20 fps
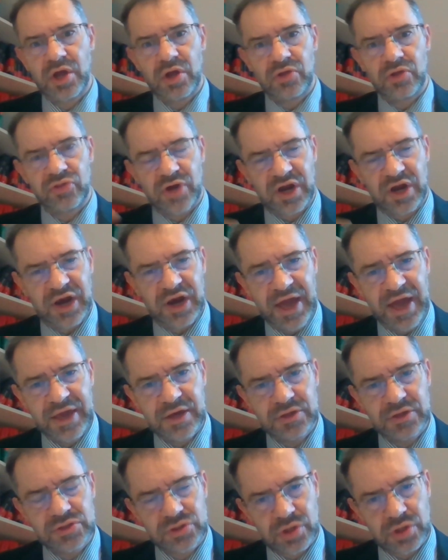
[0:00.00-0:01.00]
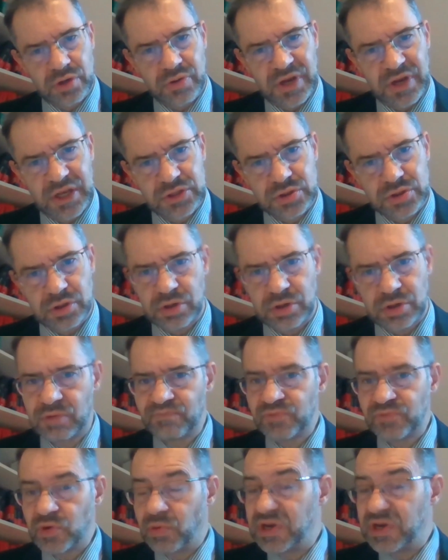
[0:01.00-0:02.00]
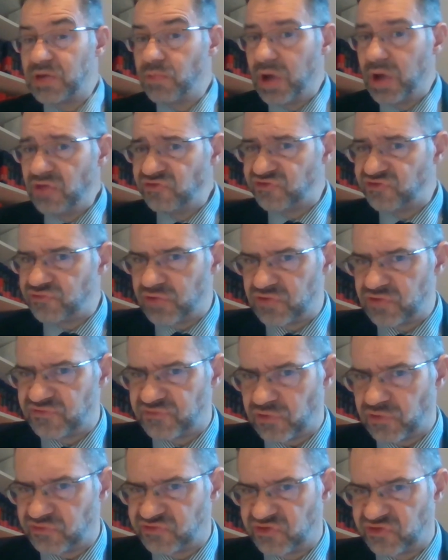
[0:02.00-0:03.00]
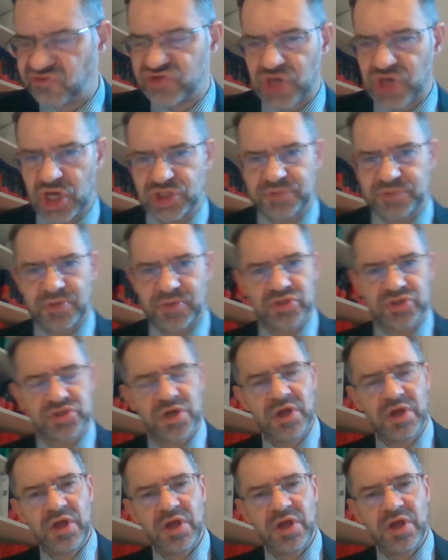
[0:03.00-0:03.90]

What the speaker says: the client, the creditor, when he wants to enforce this judgment,